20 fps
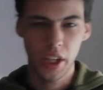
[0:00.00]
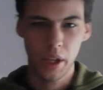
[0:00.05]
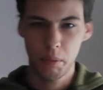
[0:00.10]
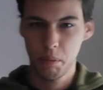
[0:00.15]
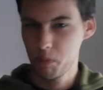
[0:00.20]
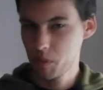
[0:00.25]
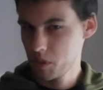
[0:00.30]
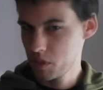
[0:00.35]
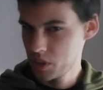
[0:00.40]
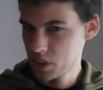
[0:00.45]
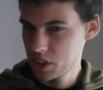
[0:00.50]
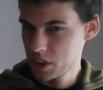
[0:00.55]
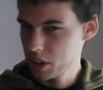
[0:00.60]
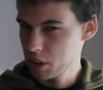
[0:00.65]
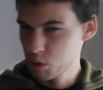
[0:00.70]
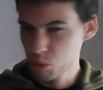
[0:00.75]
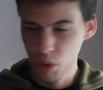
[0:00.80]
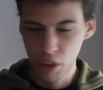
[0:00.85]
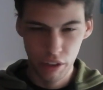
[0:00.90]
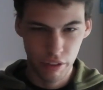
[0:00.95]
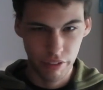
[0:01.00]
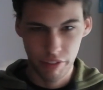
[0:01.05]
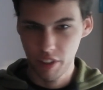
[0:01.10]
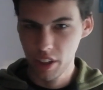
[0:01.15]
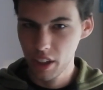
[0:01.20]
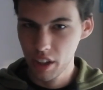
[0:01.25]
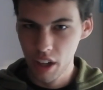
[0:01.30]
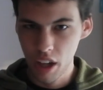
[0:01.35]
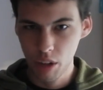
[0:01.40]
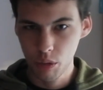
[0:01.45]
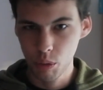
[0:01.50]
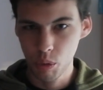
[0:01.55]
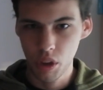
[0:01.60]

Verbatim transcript: I'm still trying to figure out